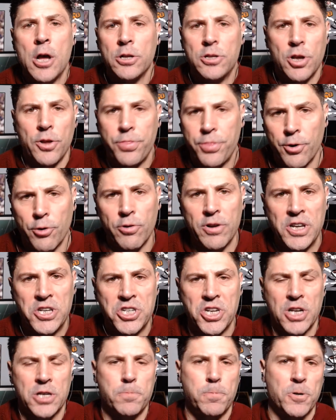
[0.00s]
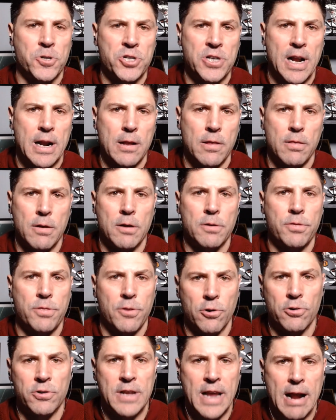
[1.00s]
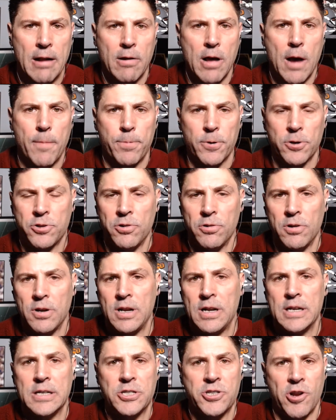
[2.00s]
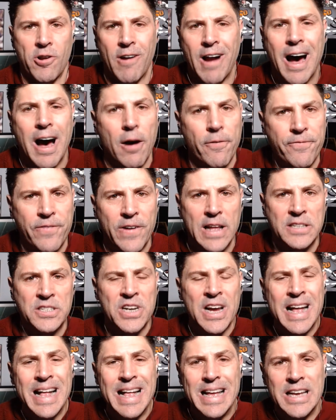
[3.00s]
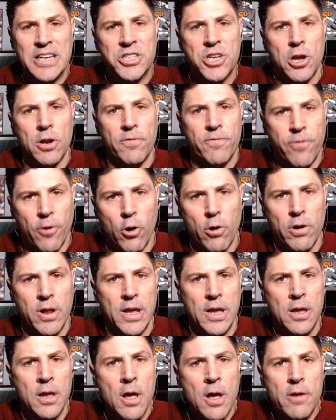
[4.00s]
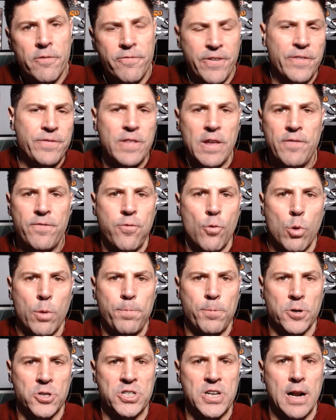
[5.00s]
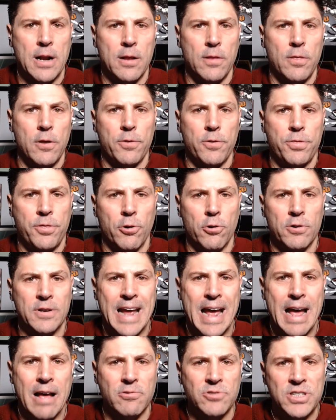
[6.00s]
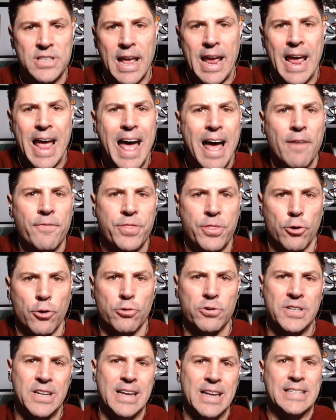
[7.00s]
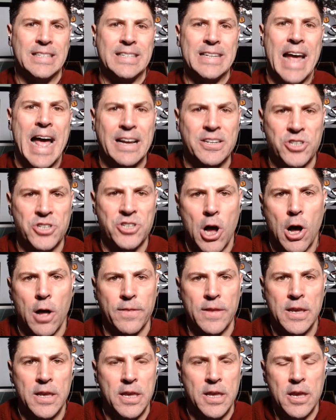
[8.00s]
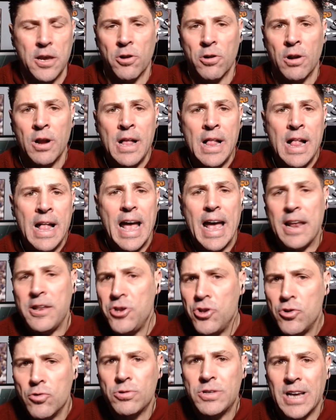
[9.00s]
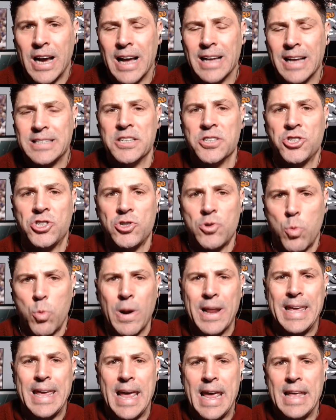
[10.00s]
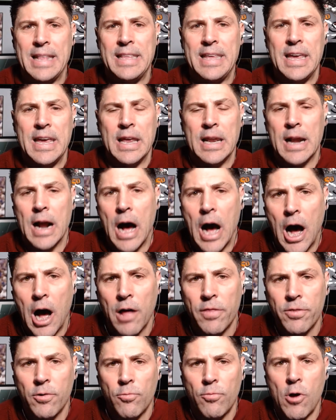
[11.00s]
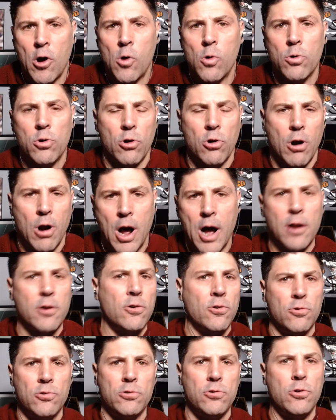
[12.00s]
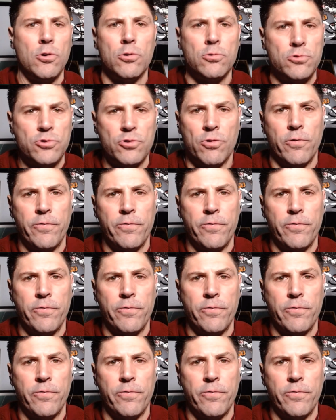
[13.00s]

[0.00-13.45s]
to 36% of their third down opportunities. Their offense is converting 54% of their third downs. They have 13 sacks on the year. And Utah, since 2018, on the road or on a neutral